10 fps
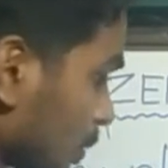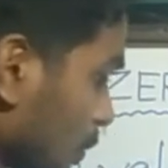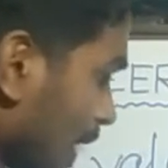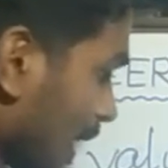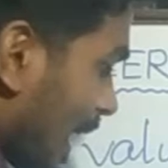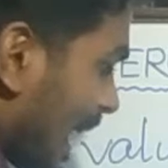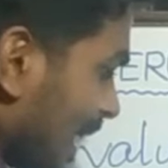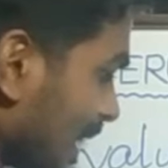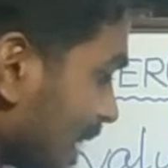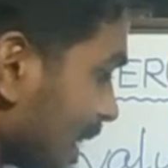So we can
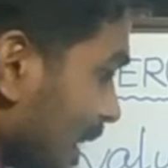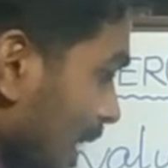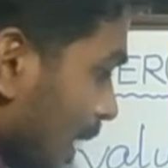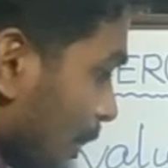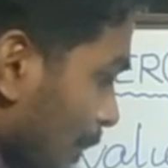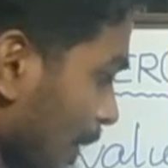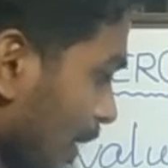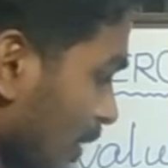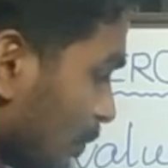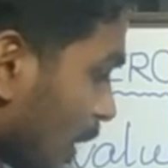write
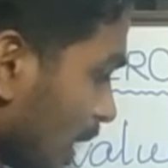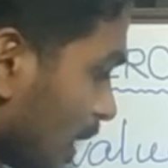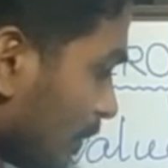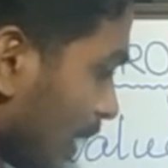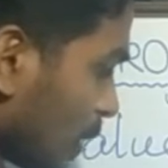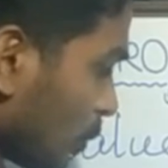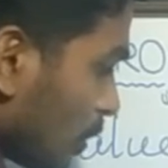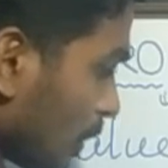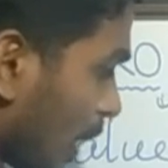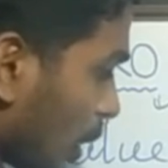p of y value
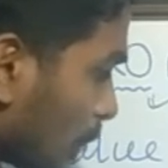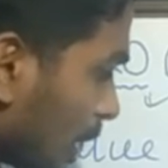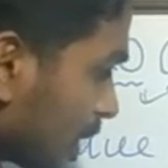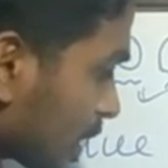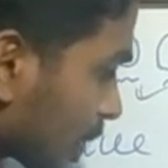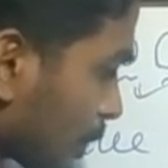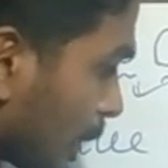will be how much?